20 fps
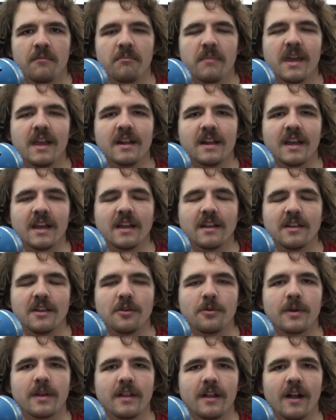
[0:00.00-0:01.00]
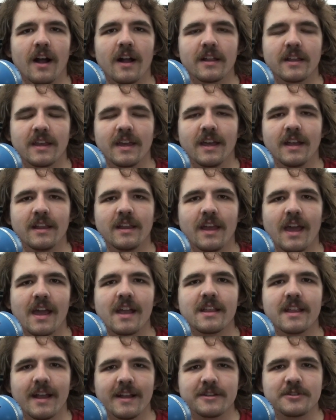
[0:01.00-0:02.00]
Meaning, you could not get
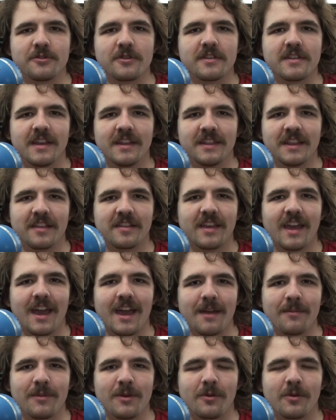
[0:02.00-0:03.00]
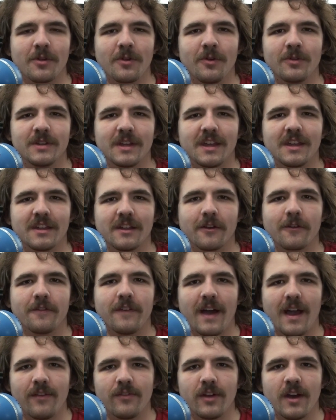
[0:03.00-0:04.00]
a Tetris in this game, you can only clear
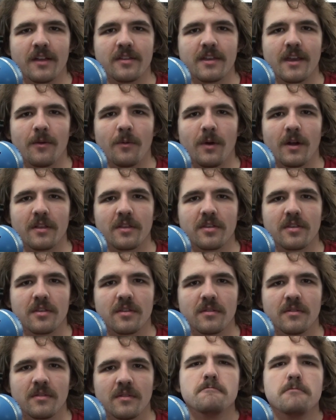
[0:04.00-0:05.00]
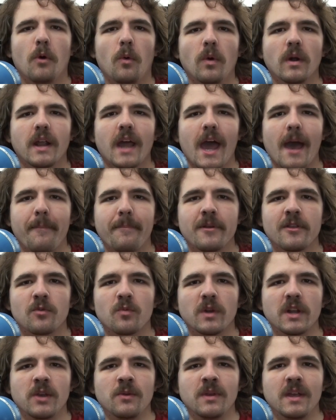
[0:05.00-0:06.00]
5 lines at once. But what happens
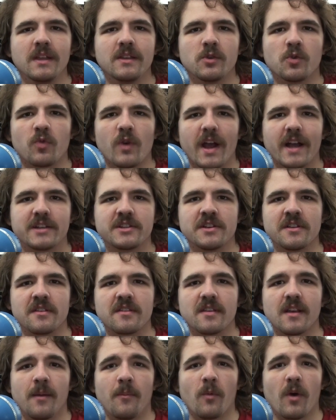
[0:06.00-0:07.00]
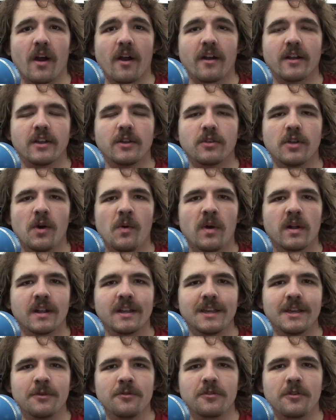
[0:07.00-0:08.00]
when you need directions somewhere and you don't want to
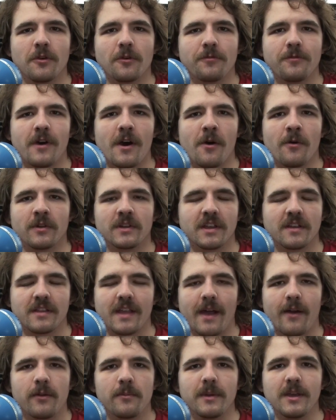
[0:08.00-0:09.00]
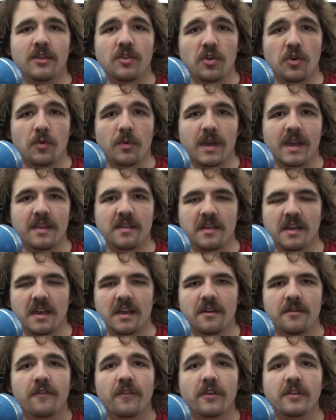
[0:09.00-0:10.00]
use your phone because that would be too
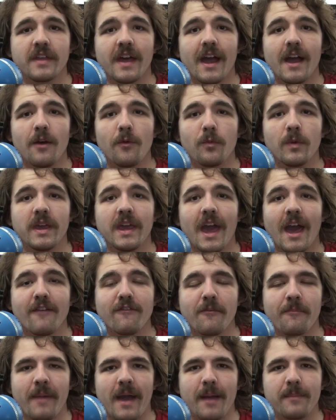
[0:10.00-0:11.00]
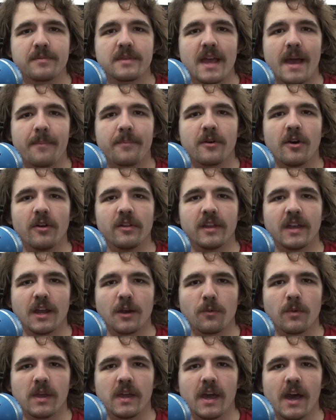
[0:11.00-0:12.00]
easy? For that, we have a Maps app called
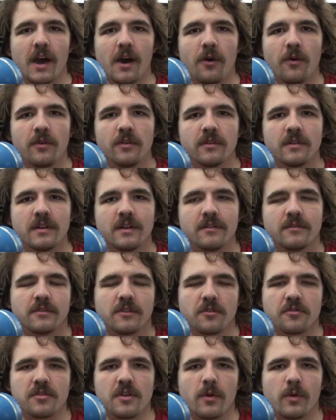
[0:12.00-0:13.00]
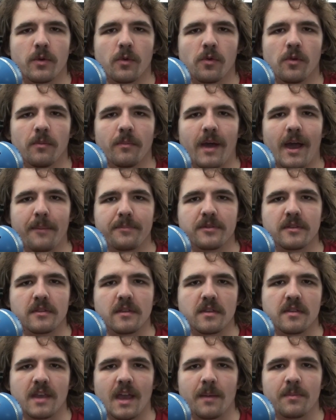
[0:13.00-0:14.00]
Here We Go. There's no Google Maps, it's
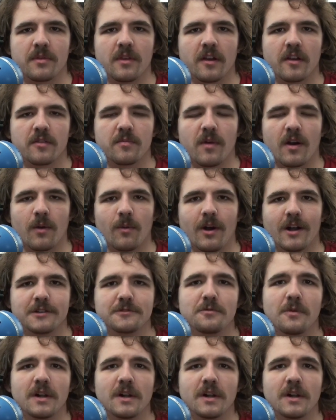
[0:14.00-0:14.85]
a Samsung smartwatch.